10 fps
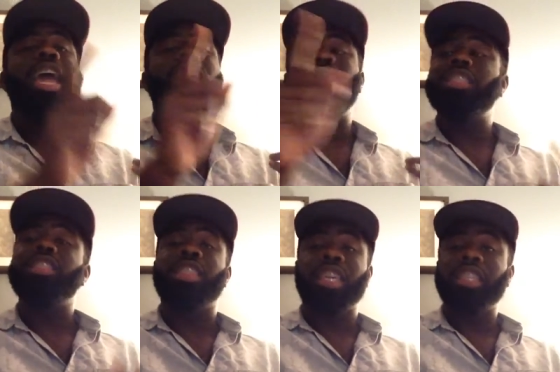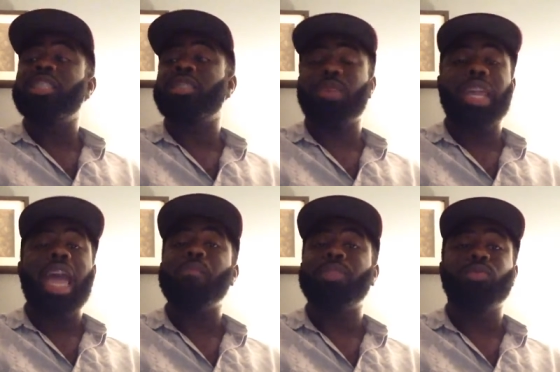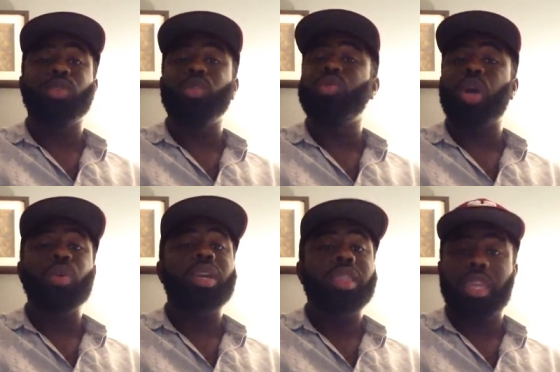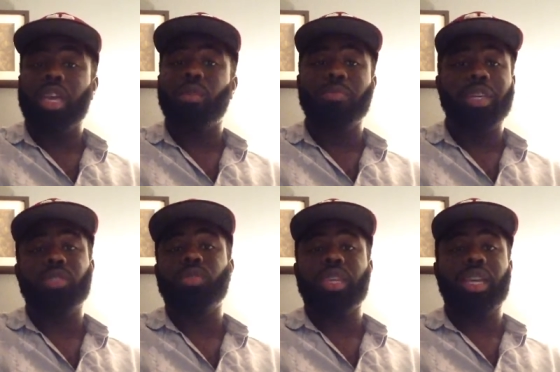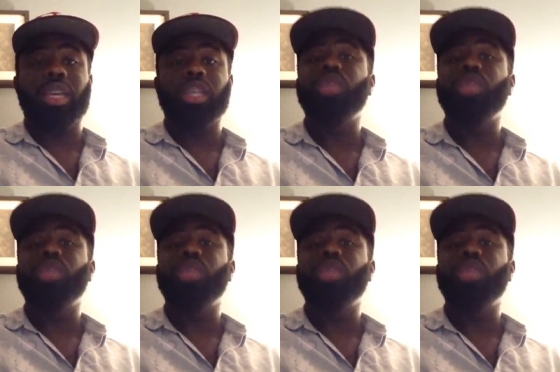And this is this is what happens when you don't get the help that you need.